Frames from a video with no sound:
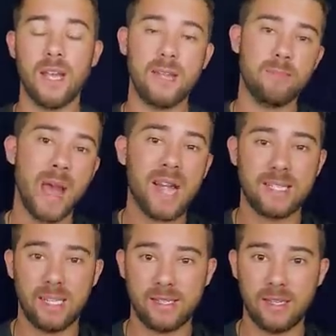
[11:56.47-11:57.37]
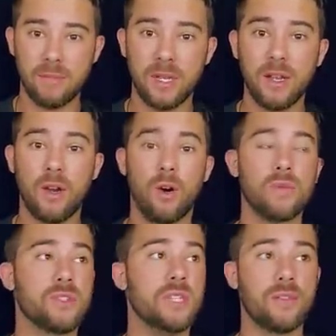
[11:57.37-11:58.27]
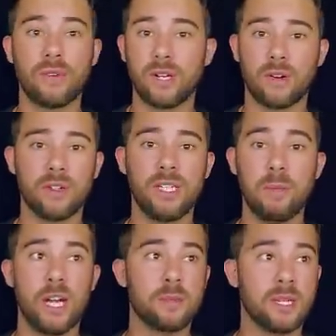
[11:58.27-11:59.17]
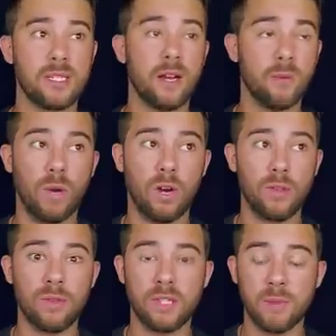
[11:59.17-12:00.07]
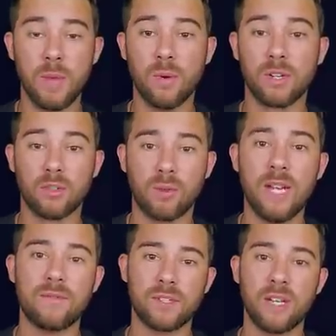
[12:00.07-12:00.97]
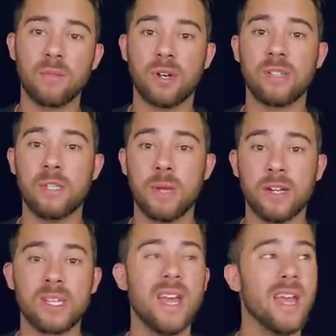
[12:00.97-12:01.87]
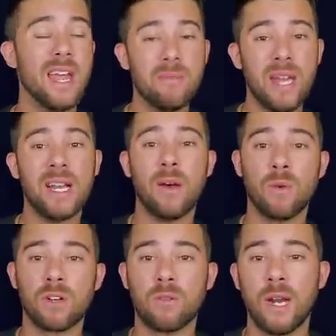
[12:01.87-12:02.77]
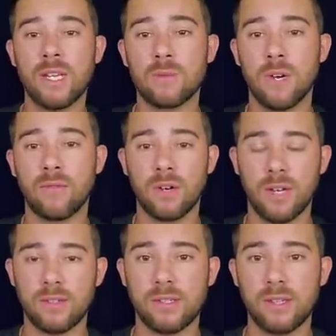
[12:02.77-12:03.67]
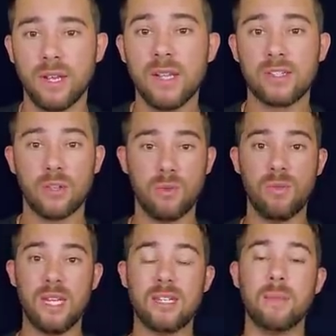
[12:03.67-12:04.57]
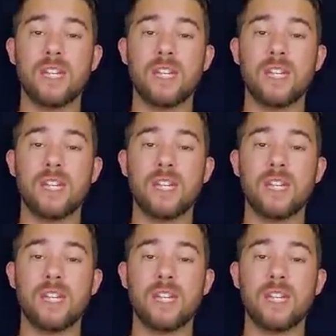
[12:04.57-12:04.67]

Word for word: and back test them on different currency pairs, because although this may work great for some currency pairs, it may not work quite as well for others. So you need to